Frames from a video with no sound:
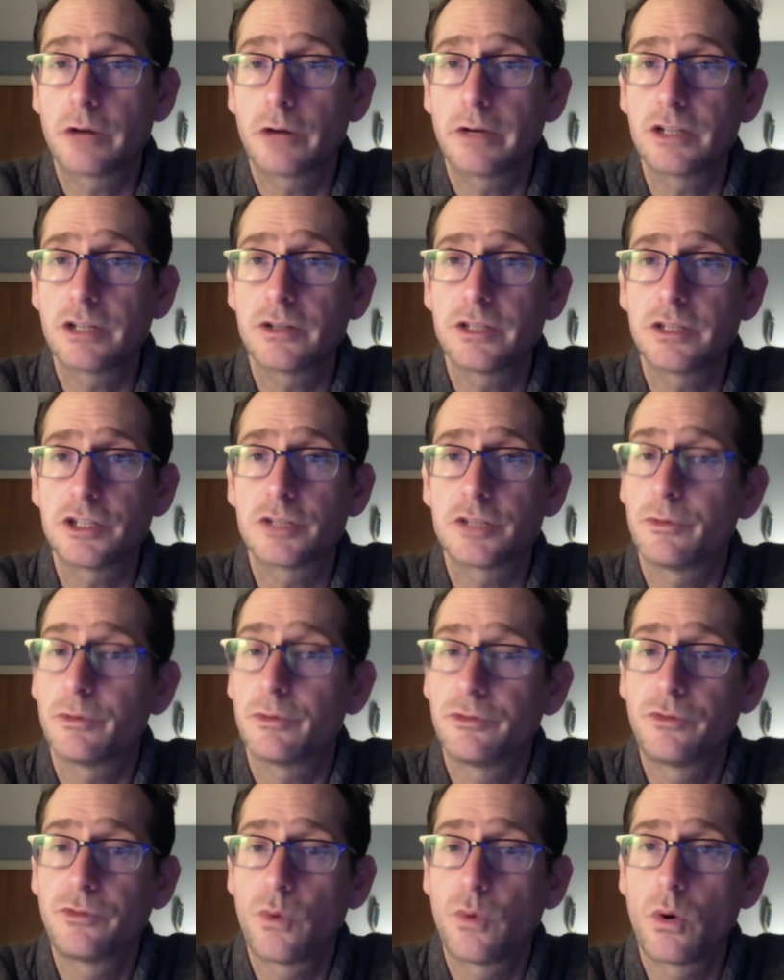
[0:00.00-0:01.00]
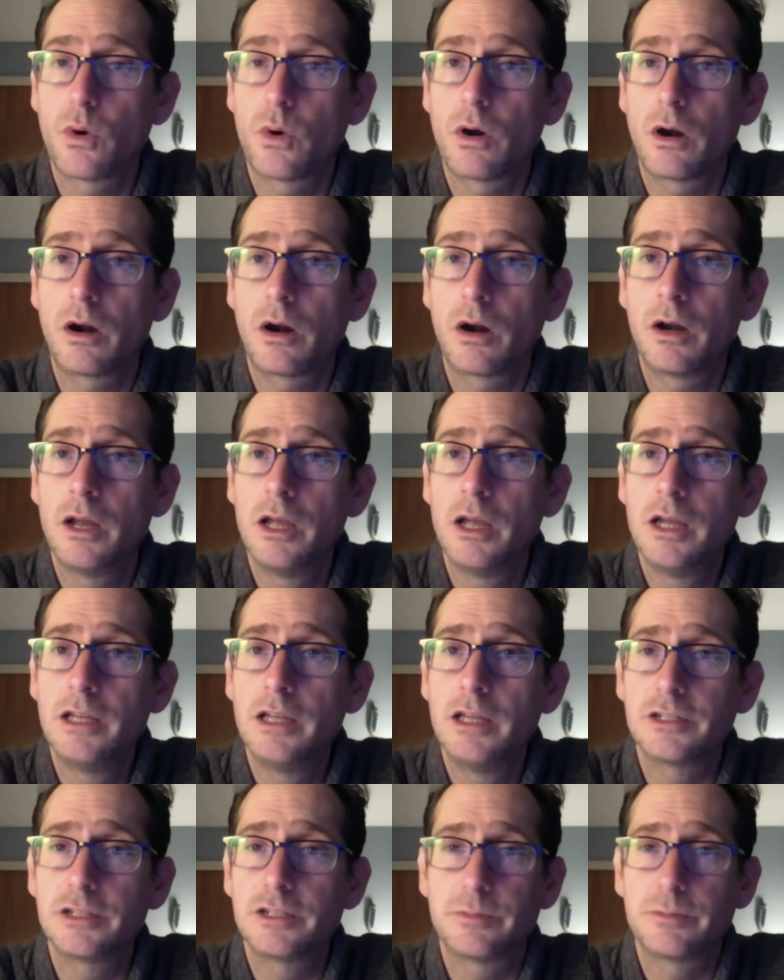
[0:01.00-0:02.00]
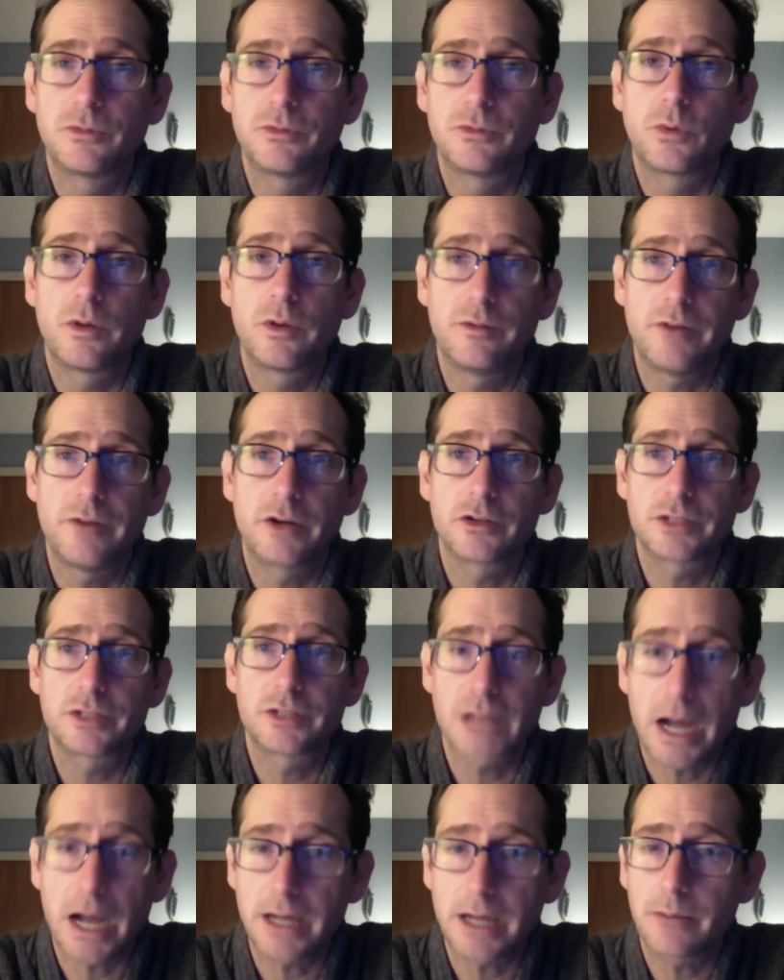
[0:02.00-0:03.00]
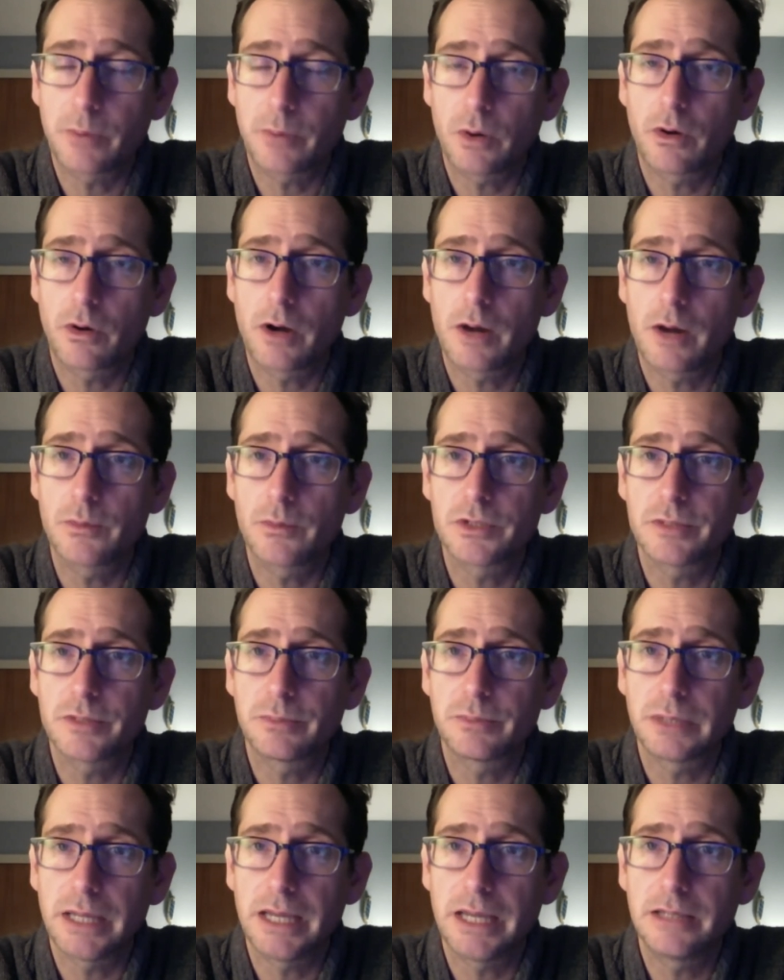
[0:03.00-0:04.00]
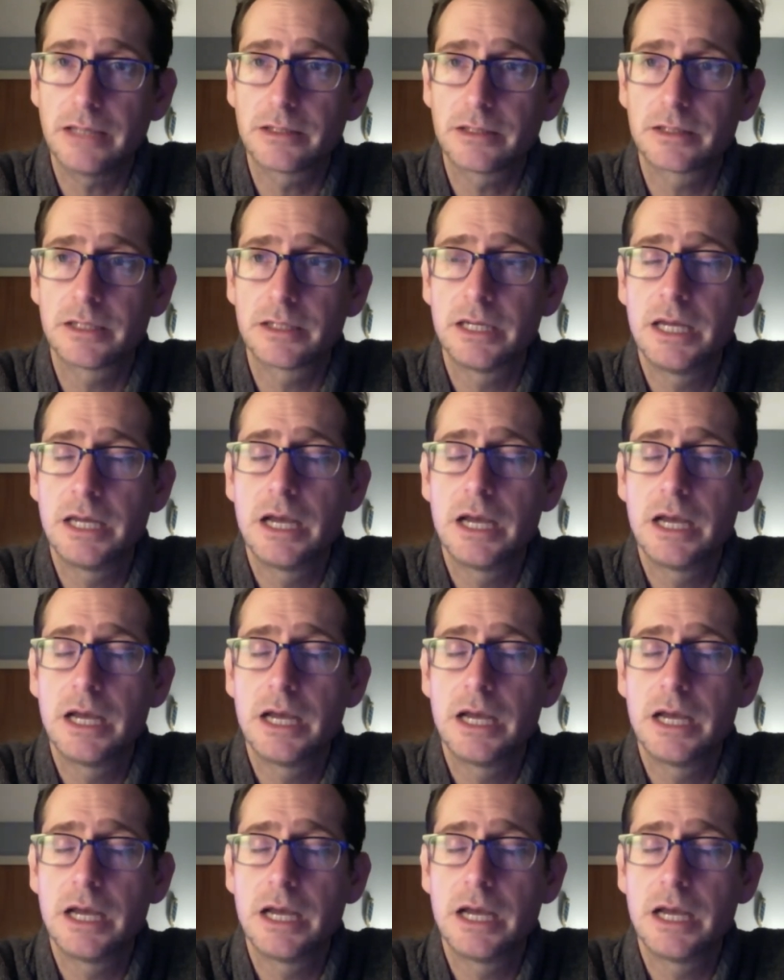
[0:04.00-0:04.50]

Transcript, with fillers: right? So this is before this is before the federal stocking program was in place.